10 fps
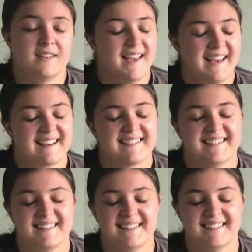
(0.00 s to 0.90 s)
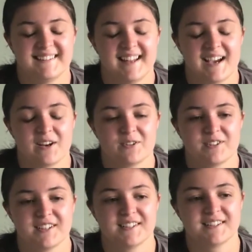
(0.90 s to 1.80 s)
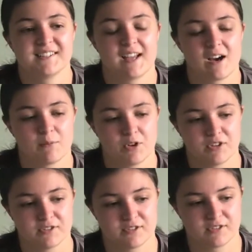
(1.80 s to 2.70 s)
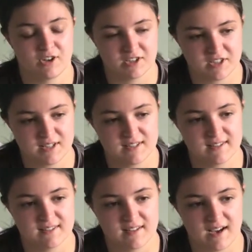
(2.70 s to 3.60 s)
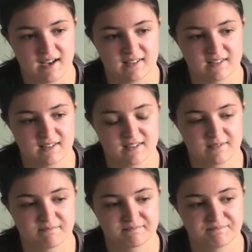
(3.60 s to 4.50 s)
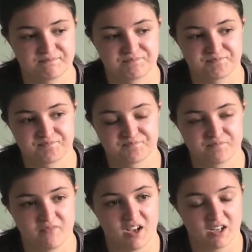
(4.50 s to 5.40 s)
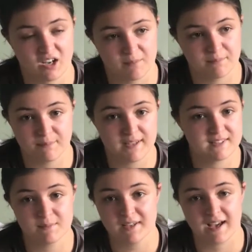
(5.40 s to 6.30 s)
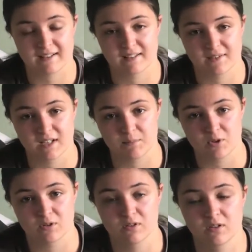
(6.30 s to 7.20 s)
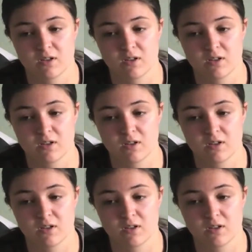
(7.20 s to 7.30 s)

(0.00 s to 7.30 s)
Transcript: yeah, now I'm on crutches and I can't basically be active anymore.